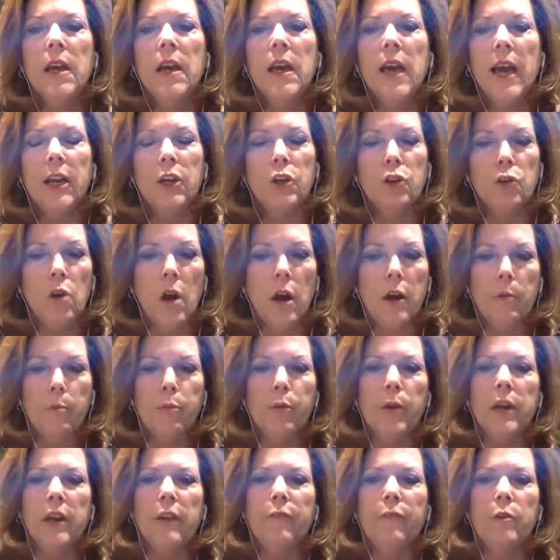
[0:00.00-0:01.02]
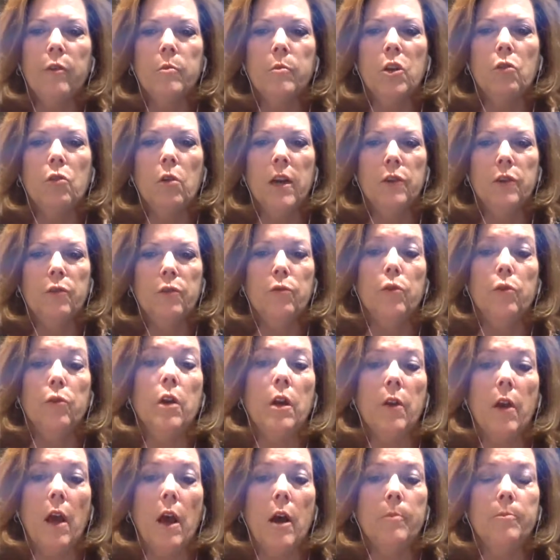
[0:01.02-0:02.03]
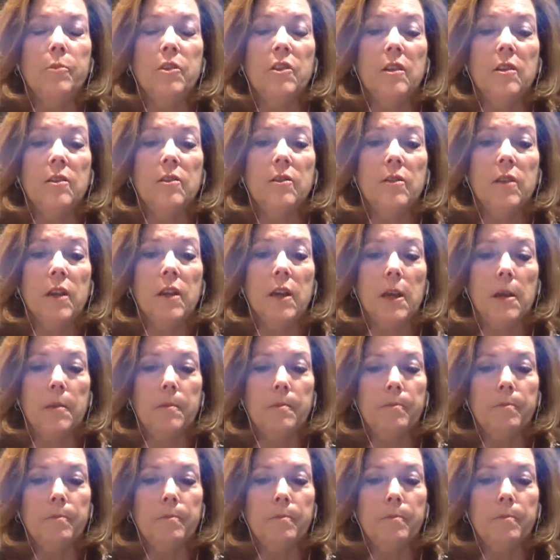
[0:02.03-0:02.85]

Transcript: and try to bring it from the grassroots up to the state.